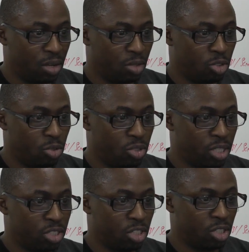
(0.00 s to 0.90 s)
So as
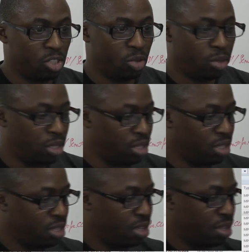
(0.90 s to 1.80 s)
soon as I start
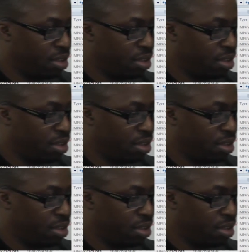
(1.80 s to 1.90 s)
doing